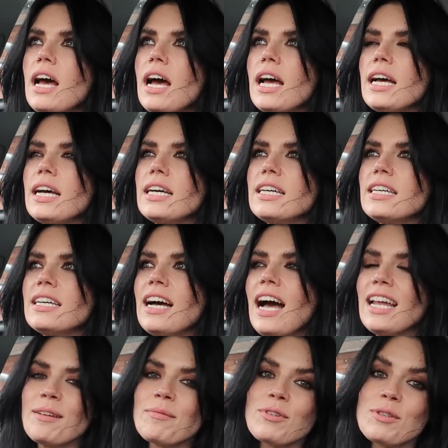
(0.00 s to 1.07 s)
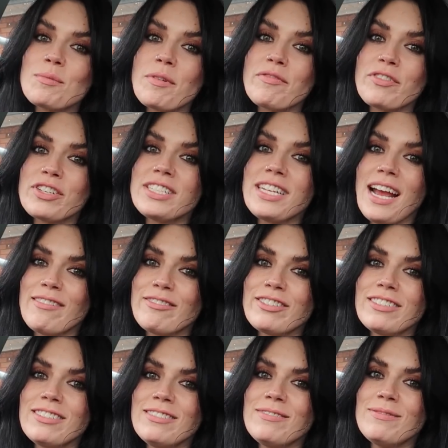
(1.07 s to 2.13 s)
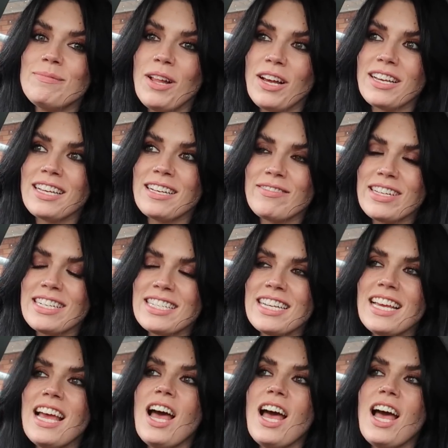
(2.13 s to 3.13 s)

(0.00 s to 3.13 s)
And I'm going to my first ever vlogging event.